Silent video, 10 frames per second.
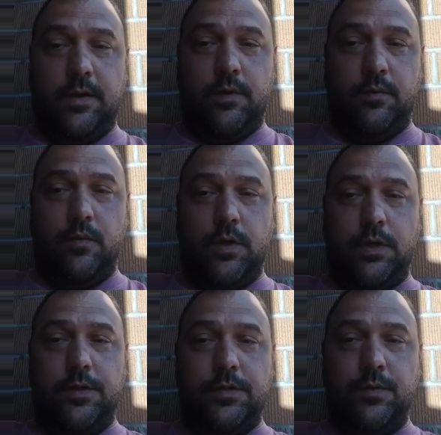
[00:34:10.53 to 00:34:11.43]
I want to work
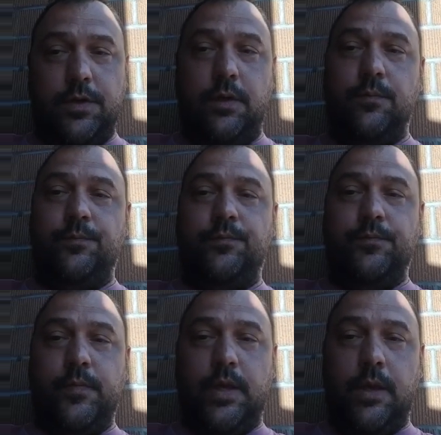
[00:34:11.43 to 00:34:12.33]
on this with you,
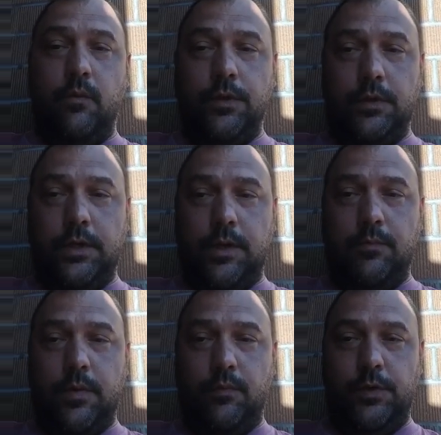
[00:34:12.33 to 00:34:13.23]
and
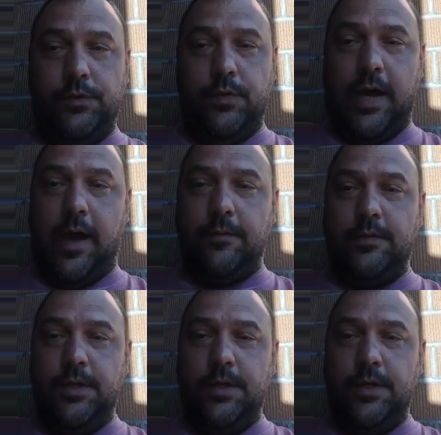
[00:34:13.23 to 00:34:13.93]
we'll do that.